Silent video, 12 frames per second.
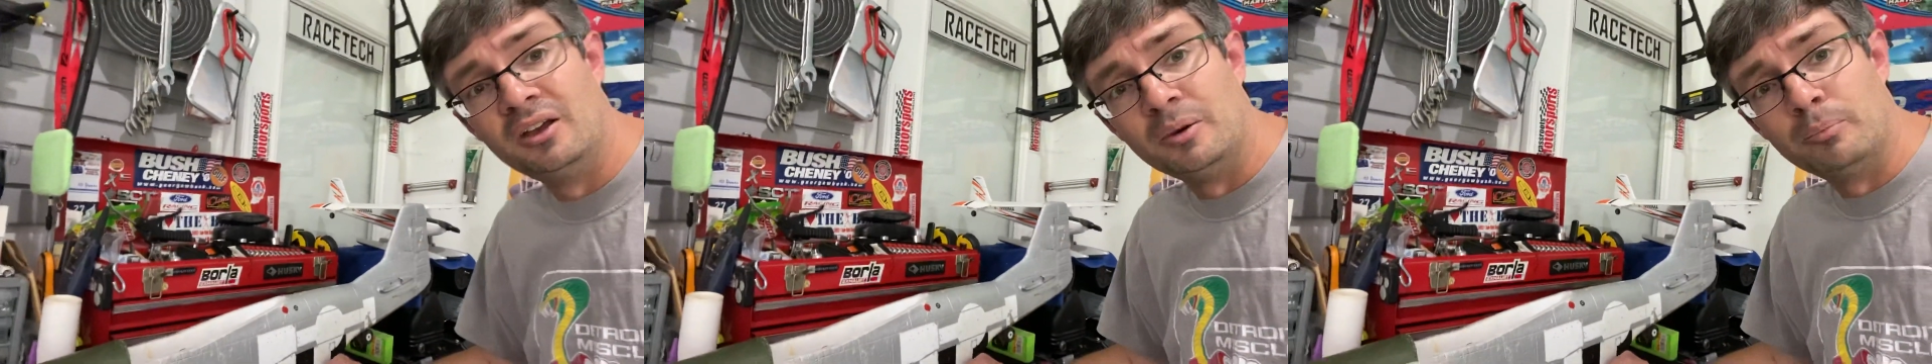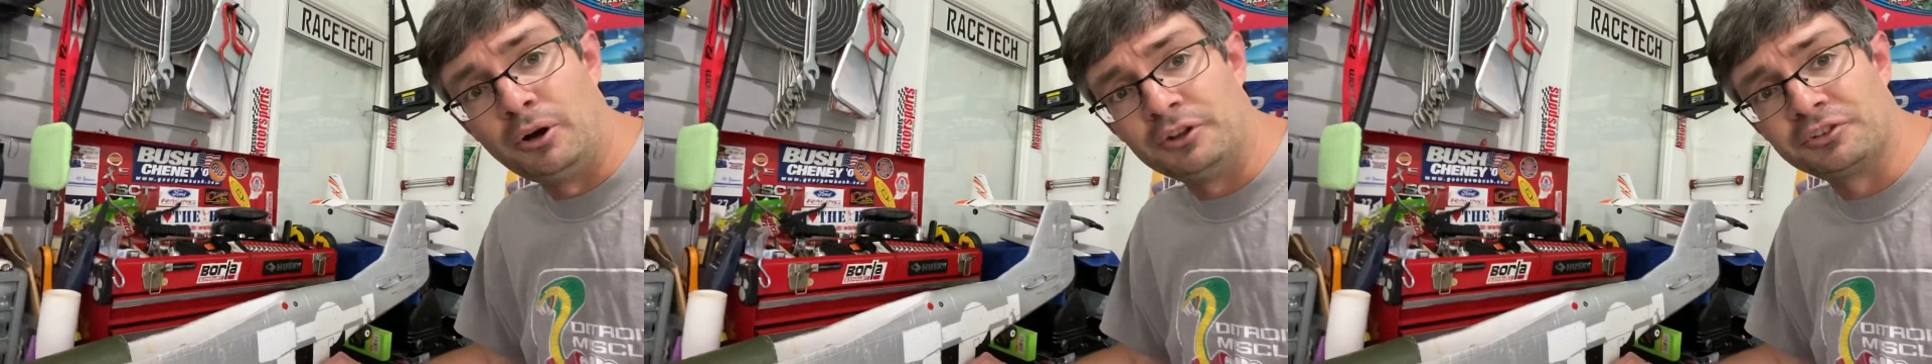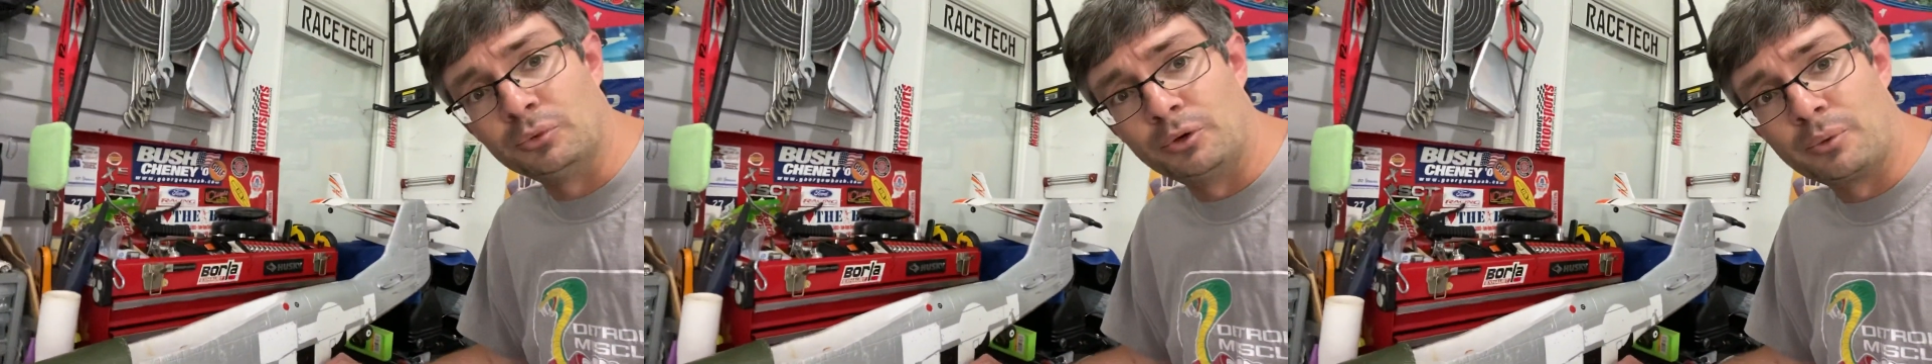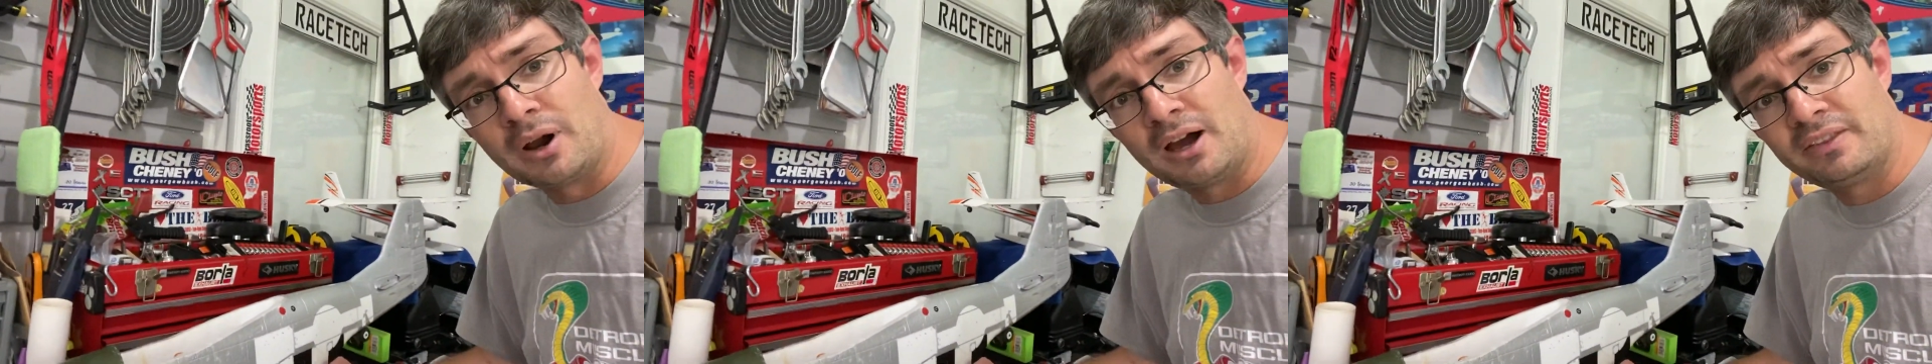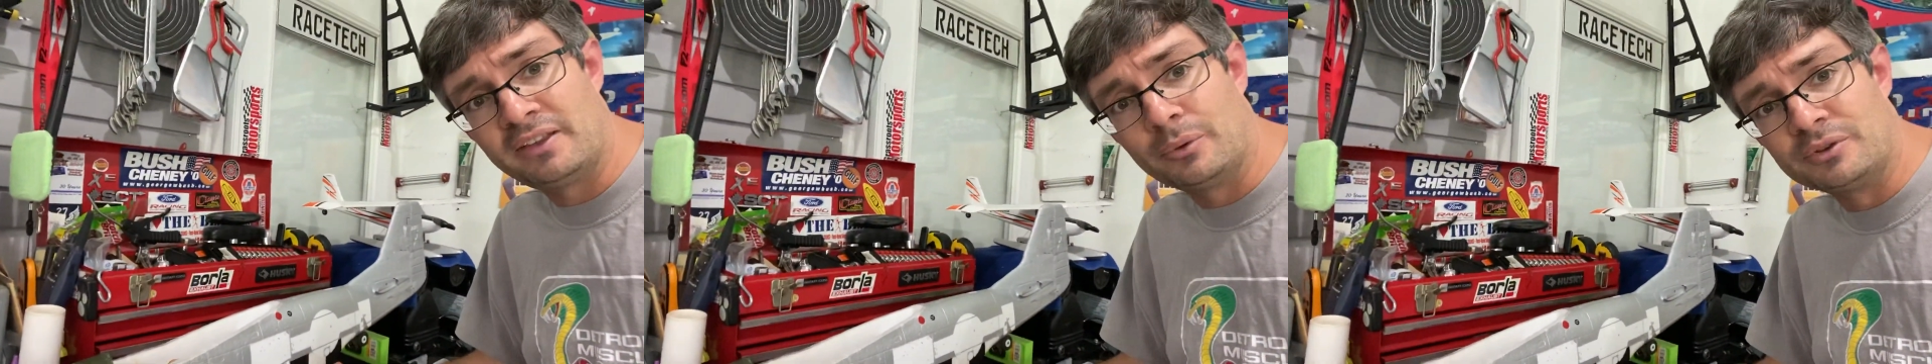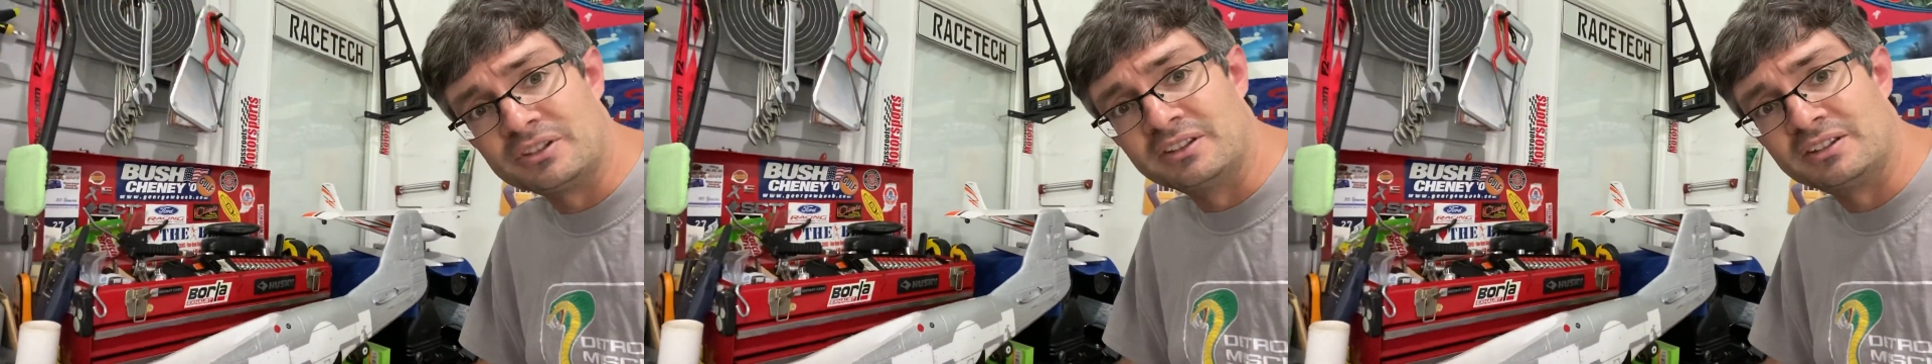balsa wood rod that
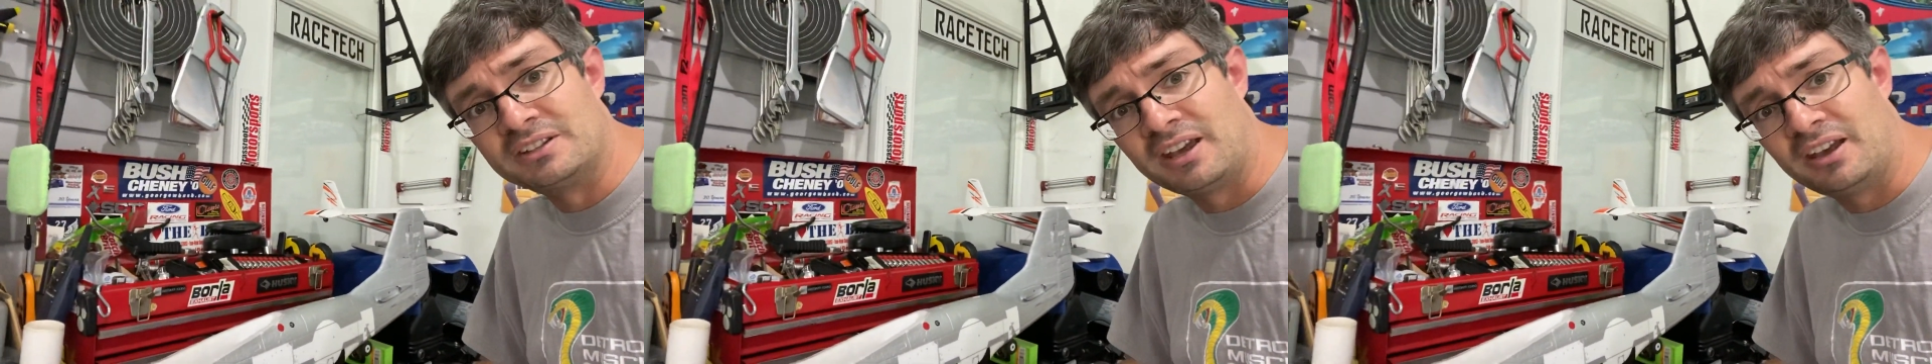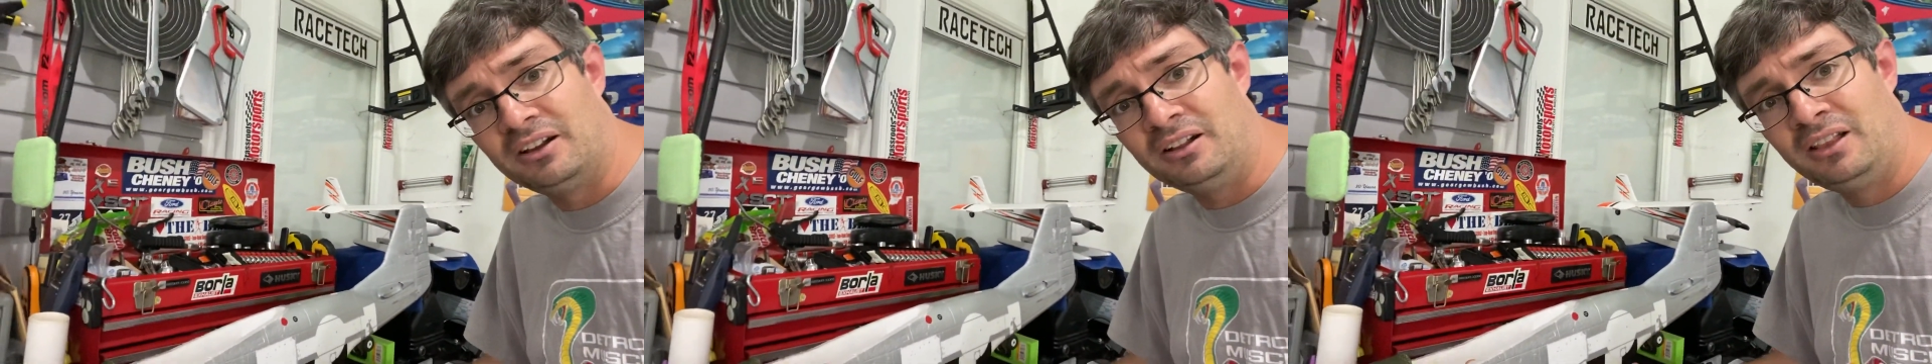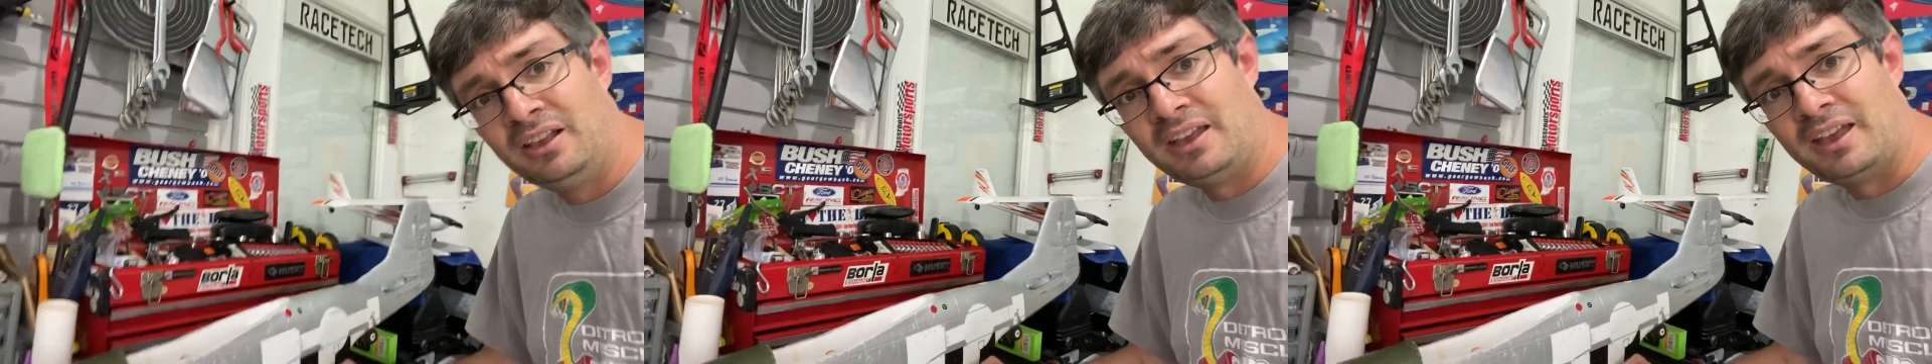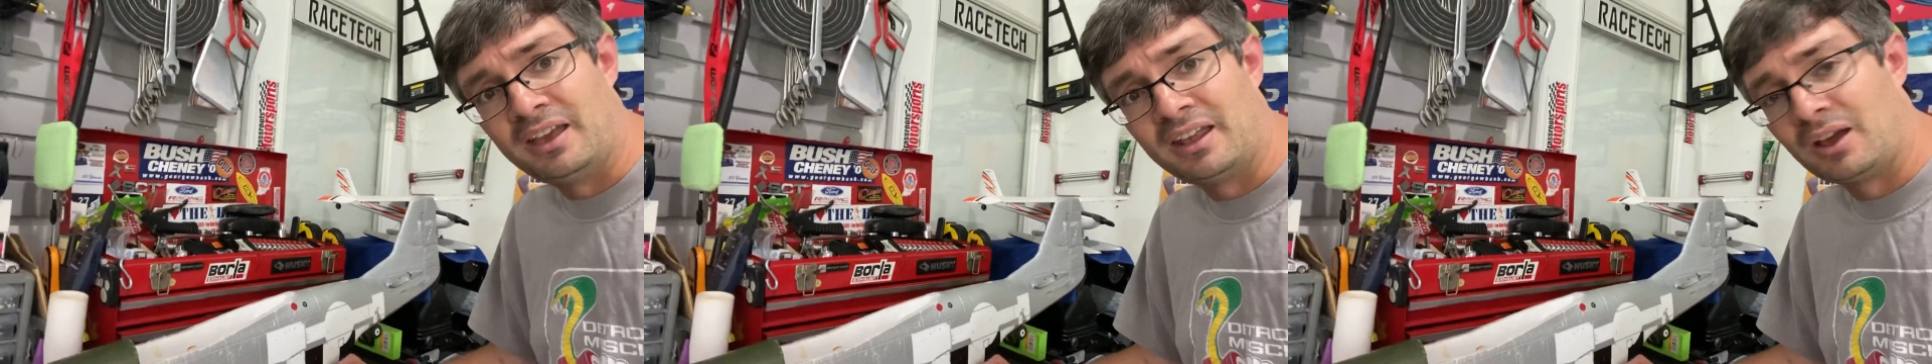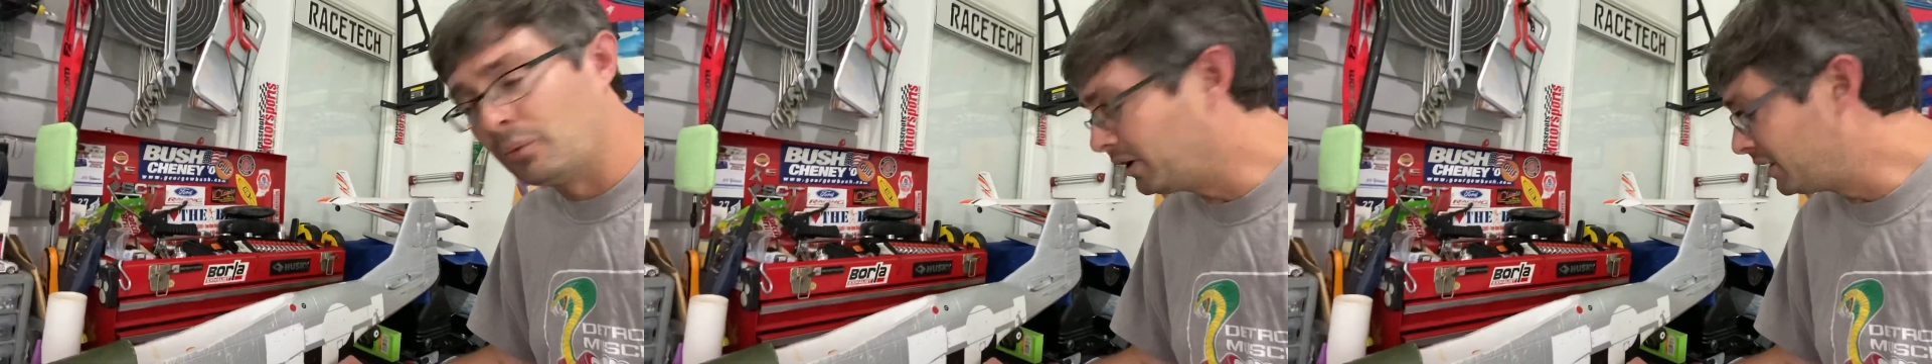was in the tail, and I went